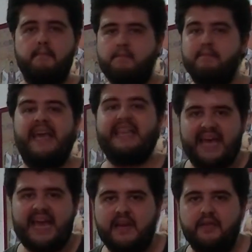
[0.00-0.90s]

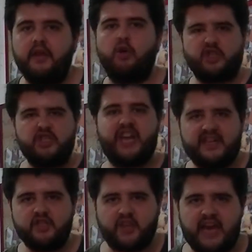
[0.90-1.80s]
make anything or
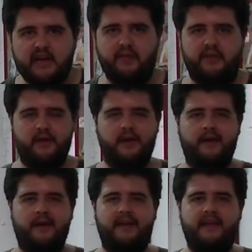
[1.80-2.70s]
change anything
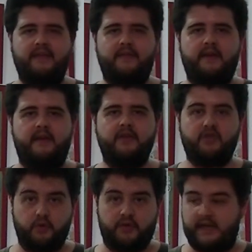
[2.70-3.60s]
in the
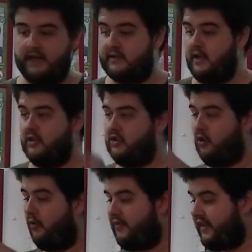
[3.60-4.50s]
suitcase.
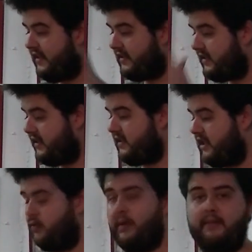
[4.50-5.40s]
So this is
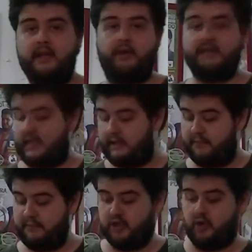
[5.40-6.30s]
extremely great, and
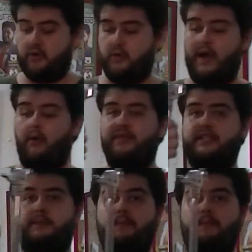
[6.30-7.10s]
let me show you how this